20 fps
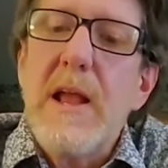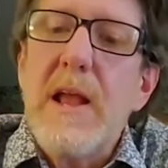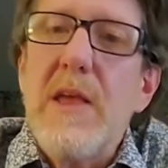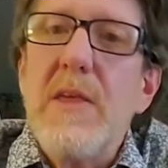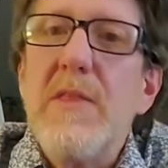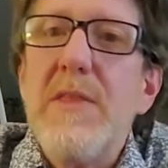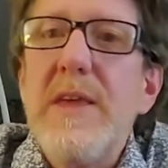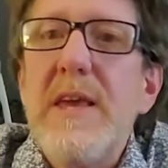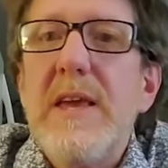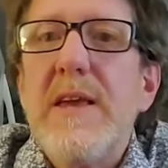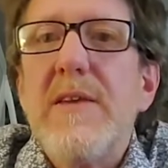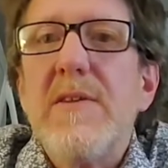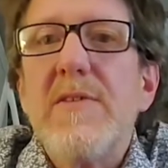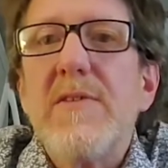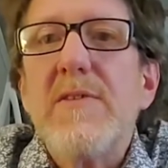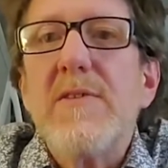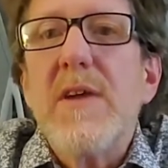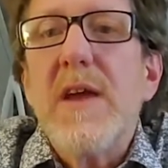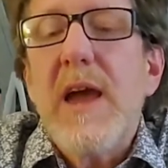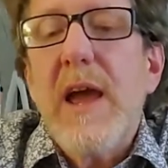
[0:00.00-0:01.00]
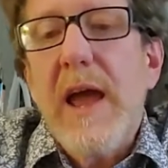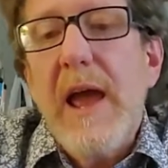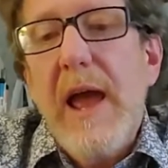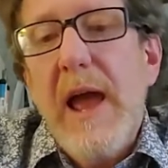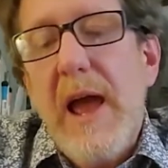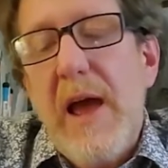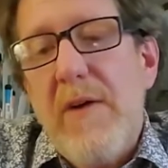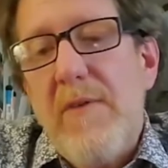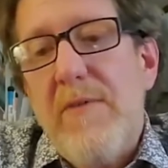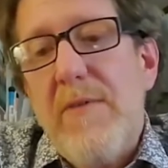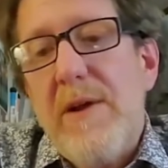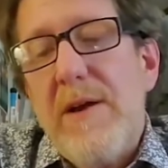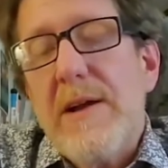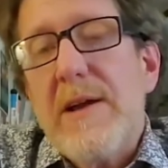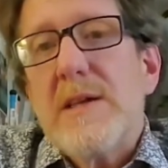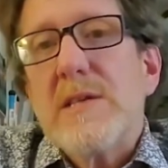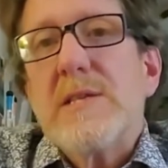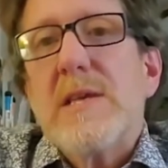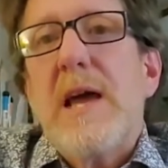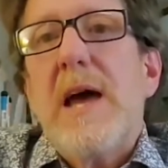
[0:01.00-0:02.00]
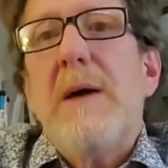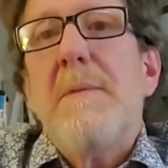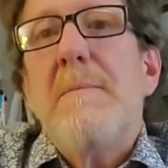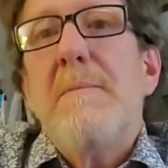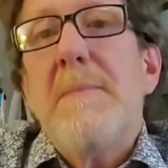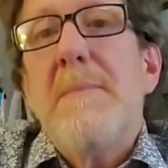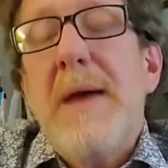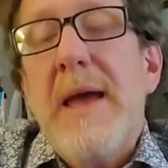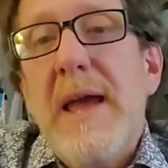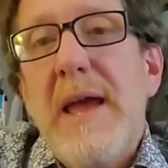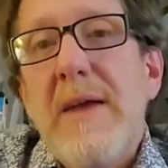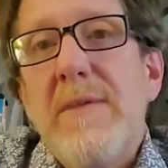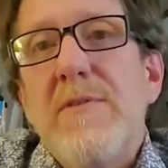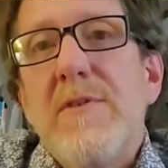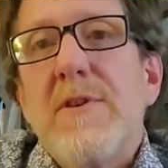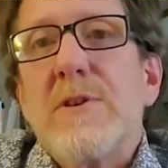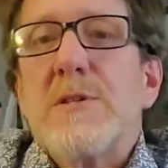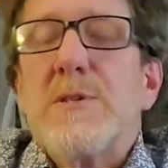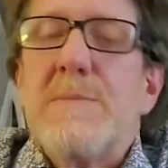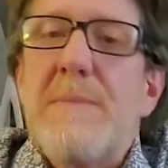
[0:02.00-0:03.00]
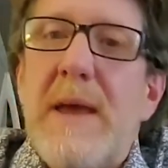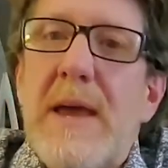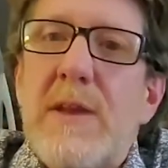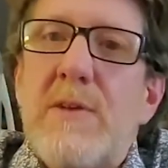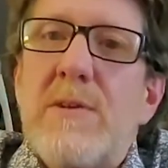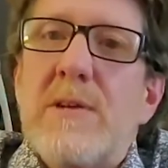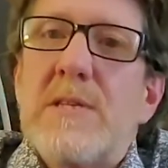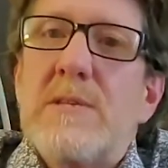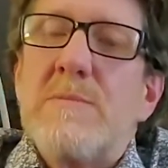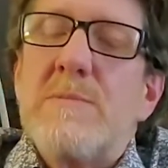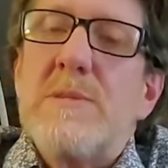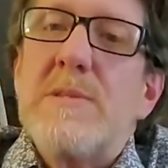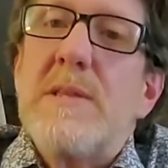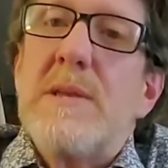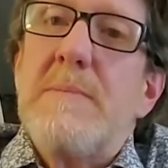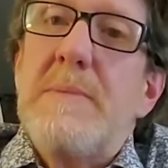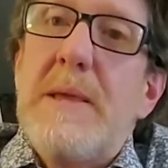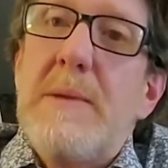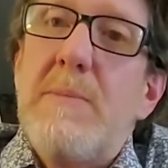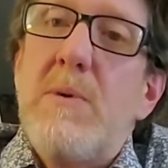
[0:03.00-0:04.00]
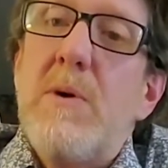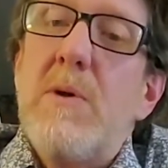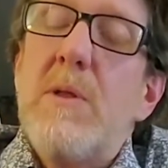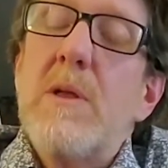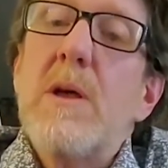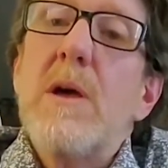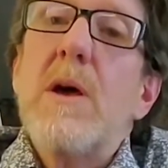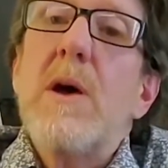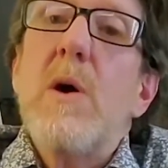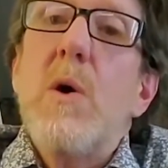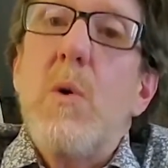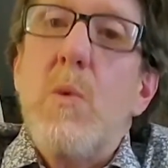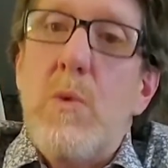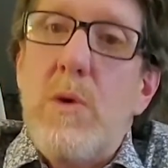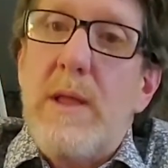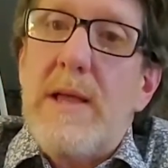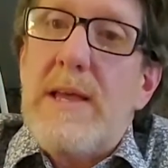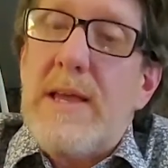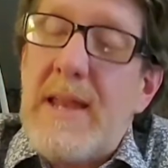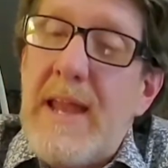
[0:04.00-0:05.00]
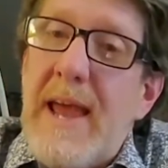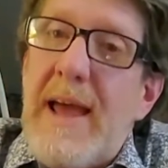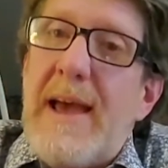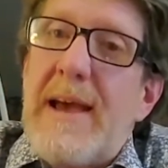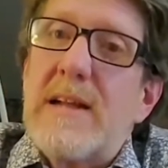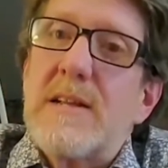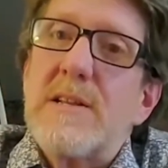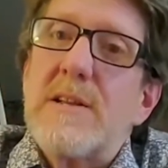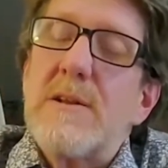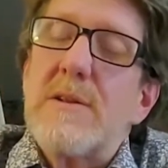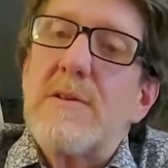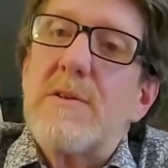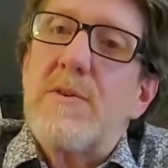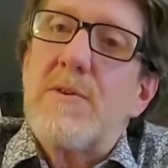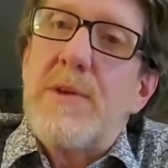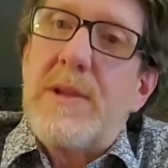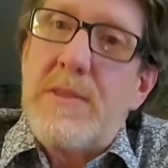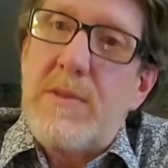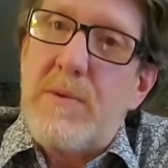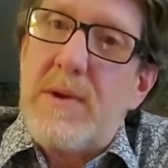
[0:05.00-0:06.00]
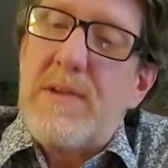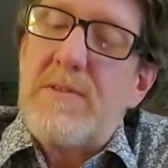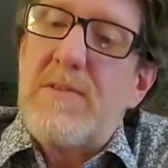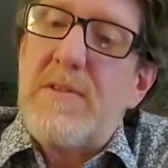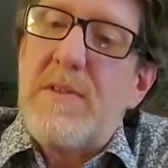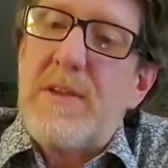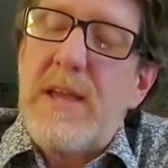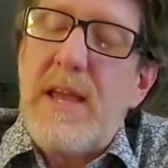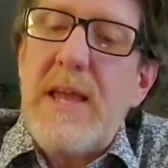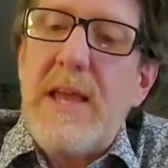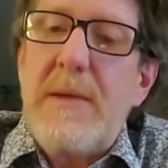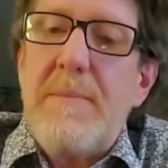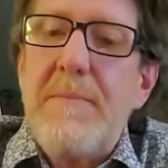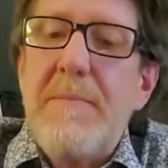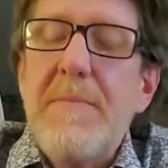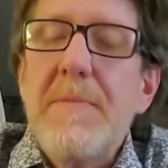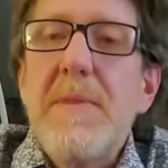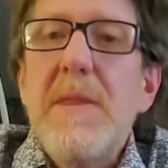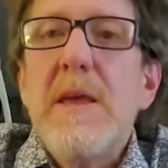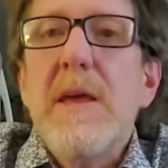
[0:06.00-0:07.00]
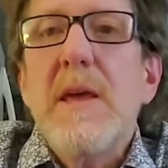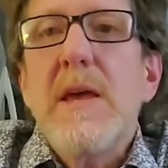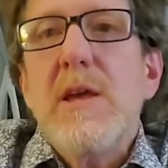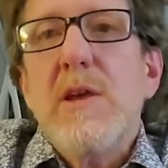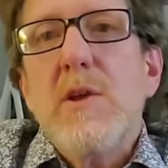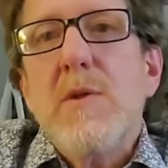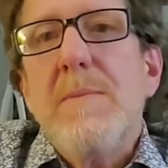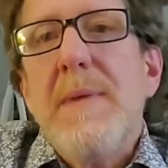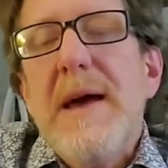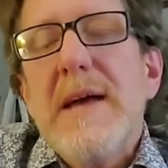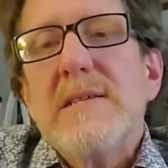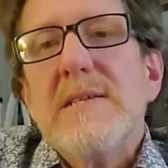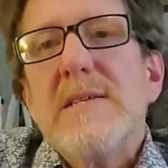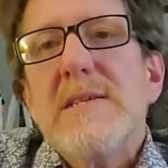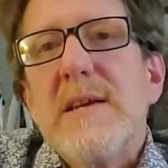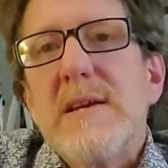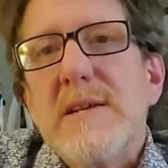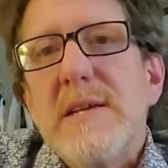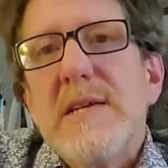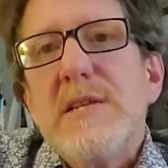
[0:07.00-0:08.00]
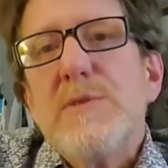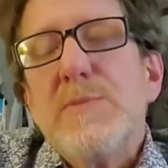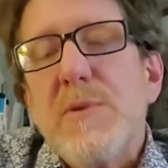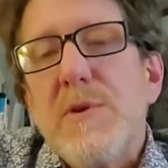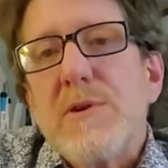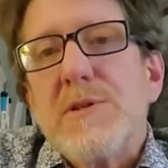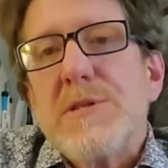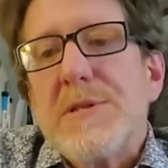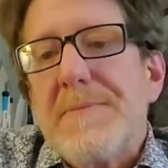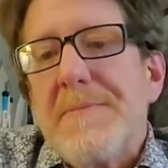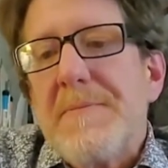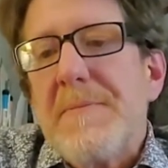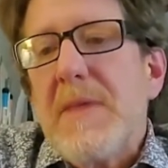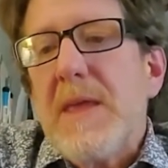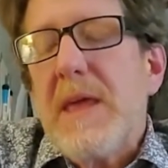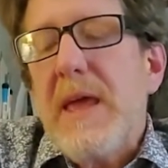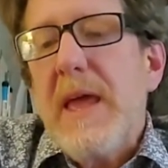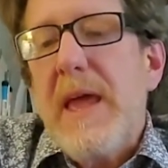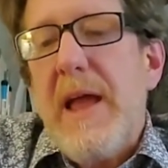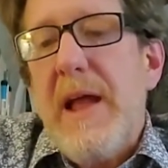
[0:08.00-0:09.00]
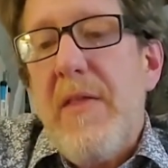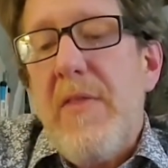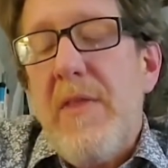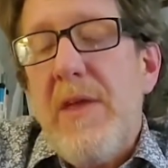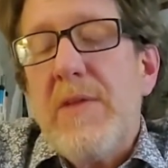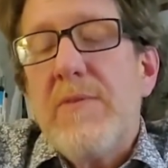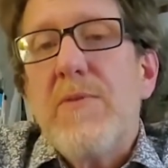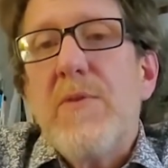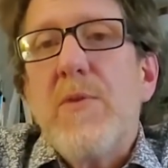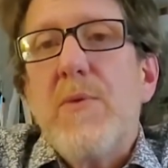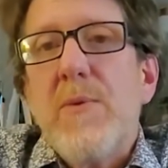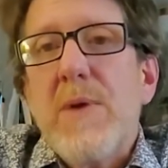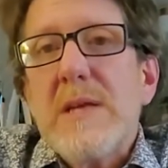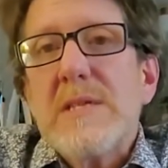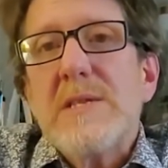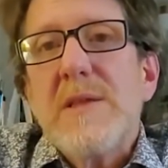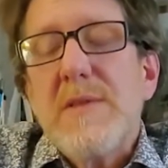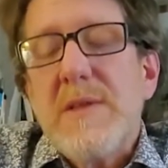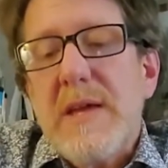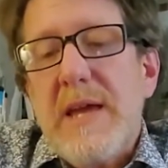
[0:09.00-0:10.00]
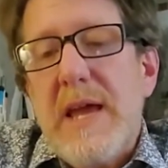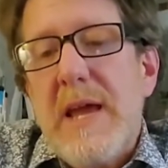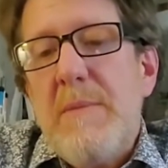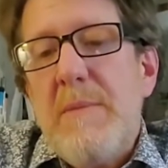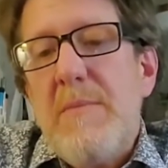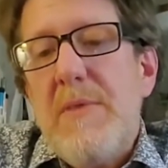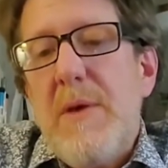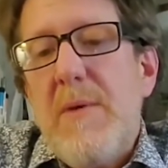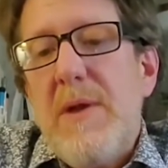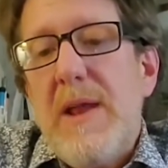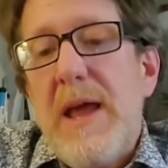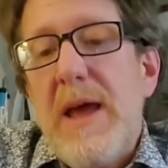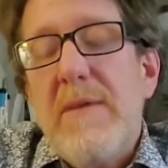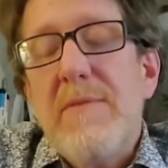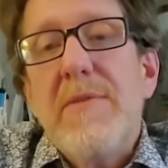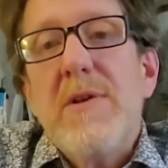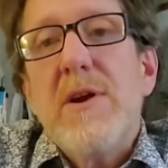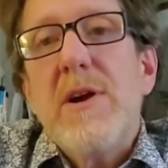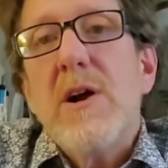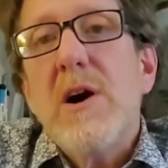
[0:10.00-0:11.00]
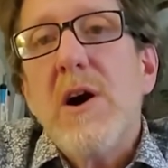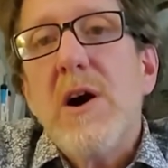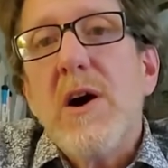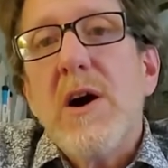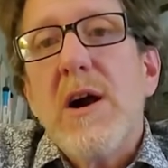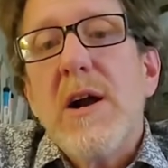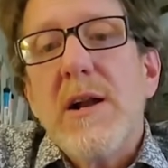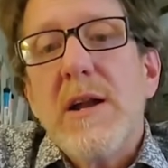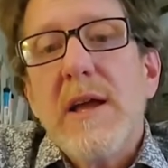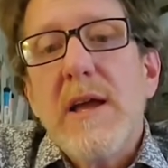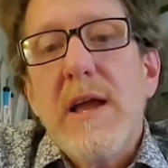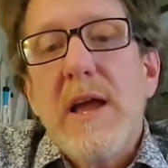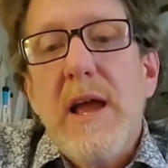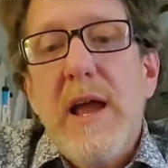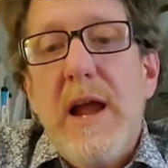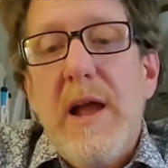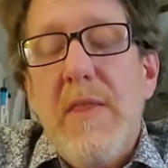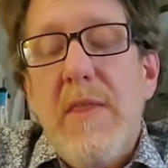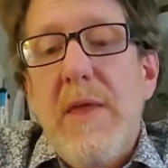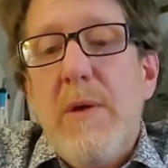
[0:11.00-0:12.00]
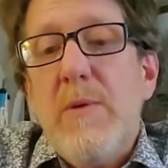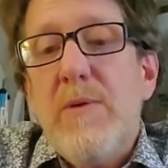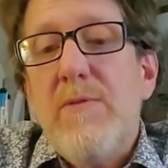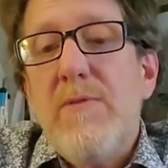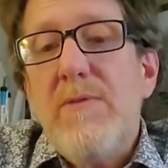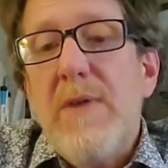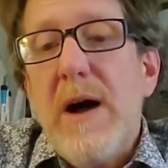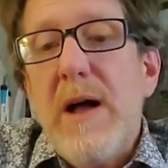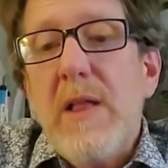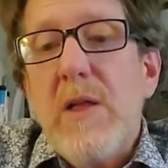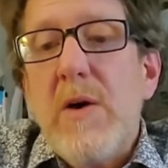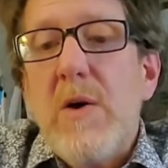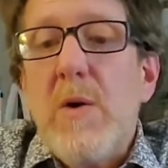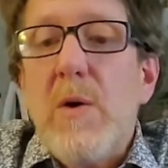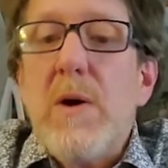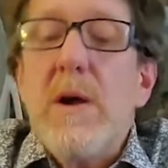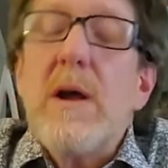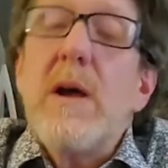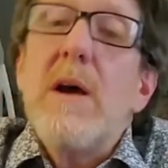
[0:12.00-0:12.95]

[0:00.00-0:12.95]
These have various behaviors and mannerisms that people will enact during the rest of the game. You'd pass these out to each person, and then for the rest of the game they would have their card and they would follow